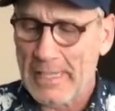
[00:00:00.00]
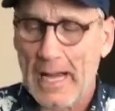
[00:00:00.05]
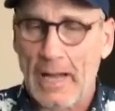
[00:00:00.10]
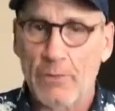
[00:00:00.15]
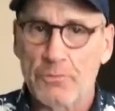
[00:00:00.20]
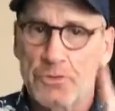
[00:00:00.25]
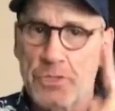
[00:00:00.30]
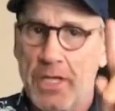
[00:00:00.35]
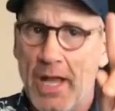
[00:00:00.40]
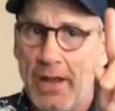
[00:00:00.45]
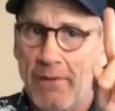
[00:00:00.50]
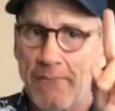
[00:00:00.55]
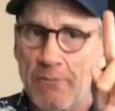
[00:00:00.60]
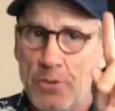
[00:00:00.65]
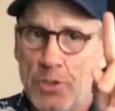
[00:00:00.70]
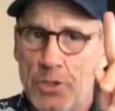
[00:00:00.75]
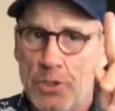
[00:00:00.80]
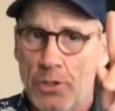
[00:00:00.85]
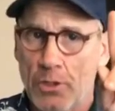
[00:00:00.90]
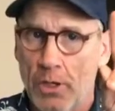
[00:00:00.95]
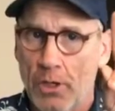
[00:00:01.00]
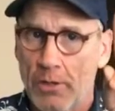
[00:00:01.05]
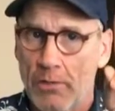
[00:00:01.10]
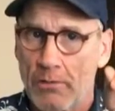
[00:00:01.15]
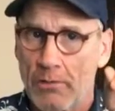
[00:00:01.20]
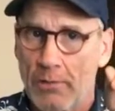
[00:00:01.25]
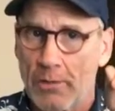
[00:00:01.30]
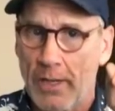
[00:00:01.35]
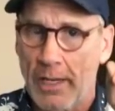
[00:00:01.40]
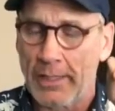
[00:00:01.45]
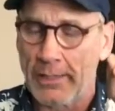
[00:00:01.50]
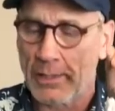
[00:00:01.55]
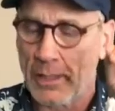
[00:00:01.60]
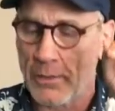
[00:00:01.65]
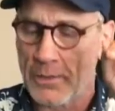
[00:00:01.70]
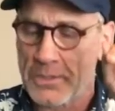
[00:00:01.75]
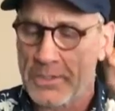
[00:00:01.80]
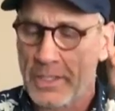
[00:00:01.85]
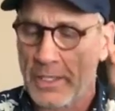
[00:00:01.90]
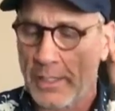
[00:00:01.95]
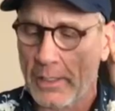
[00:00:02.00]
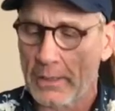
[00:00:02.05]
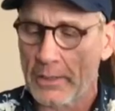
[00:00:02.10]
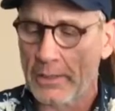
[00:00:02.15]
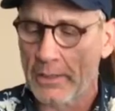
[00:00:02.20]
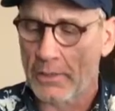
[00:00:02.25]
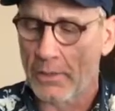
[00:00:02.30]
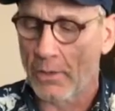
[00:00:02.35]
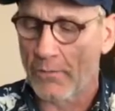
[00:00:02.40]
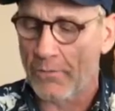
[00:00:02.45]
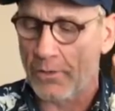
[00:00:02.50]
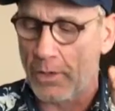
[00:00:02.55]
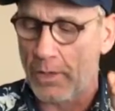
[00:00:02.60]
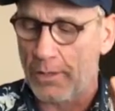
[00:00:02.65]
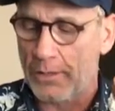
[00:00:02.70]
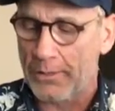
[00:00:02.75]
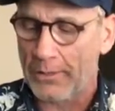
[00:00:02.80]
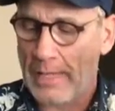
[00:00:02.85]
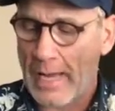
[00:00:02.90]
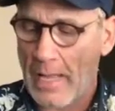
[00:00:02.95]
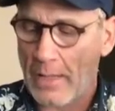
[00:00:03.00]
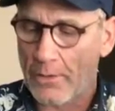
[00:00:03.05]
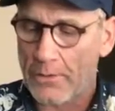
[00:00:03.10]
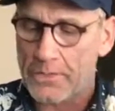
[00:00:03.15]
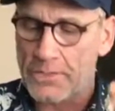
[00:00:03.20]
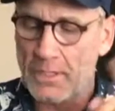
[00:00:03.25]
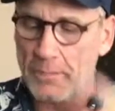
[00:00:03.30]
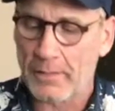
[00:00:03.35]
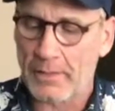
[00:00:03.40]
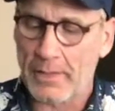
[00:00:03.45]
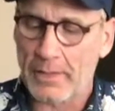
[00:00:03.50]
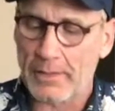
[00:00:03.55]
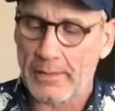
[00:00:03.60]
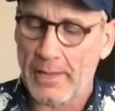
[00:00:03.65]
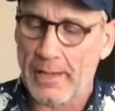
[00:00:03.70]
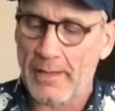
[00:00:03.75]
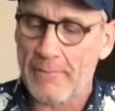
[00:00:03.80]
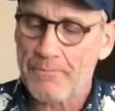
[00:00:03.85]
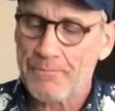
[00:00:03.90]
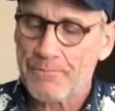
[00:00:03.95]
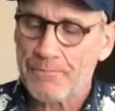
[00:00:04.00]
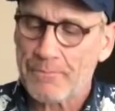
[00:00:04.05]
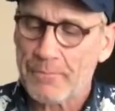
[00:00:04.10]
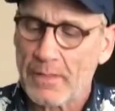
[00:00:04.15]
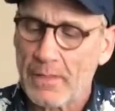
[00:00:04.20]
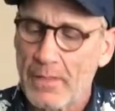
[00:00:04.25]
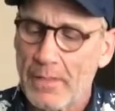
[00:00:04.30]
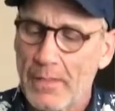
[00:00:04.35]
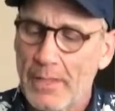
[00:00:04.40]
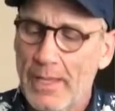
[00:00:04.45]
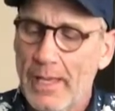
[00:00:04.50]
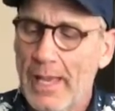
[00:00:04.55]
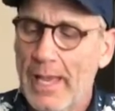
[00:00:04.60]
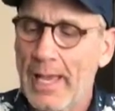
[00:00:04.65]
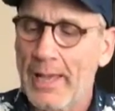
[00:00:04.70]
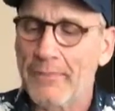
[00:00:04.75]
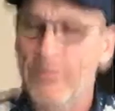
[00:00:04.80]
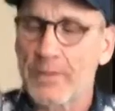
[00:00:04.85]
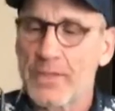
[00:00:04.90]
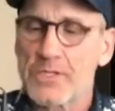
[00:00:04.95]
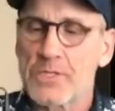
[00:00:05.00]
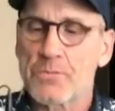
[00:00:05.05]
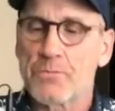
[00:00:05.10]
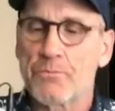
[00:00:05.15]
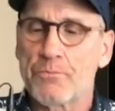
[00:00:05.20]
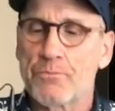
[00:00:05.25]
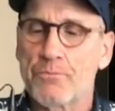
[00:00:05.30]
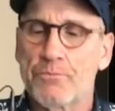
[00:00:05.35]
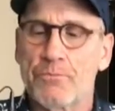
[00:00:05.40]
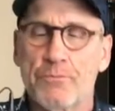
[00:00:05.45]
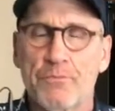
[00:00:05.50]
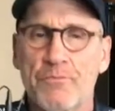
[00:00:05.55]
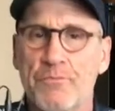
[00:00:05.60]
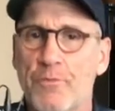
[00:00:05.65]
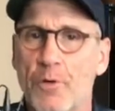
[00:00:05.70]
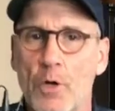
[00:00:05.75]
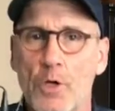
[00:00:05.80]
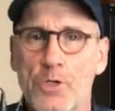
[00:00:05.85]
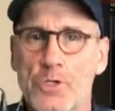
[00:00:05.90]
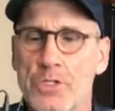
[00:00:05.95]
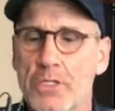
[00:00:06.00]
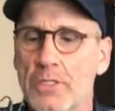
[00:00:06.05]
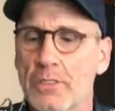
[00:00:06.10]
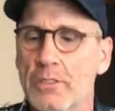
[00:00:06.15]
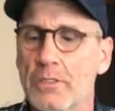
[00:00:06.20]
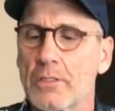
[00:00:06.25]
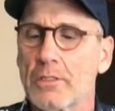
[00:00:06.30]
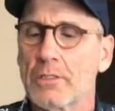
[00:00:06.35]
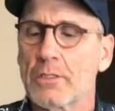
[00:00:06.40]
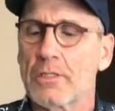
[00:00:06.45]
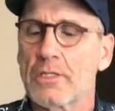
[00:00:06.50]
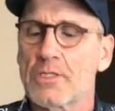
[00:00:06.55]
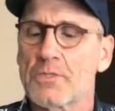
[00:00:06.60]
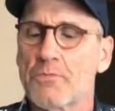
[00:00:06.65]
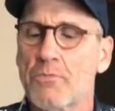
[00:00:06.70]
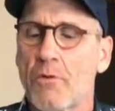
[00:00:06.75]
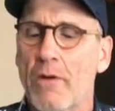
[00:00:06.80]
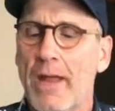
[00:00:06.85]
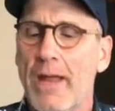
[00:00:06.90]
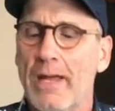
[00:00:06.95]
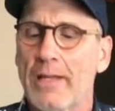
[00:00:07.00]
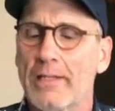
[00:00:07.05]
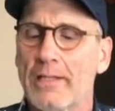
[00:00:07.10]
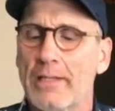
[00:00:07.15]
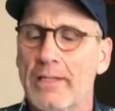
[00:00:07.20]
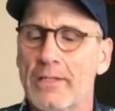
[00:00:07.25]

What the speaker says: I'll check for sure. I know it's like a little over $100, something like that. And this version, this brand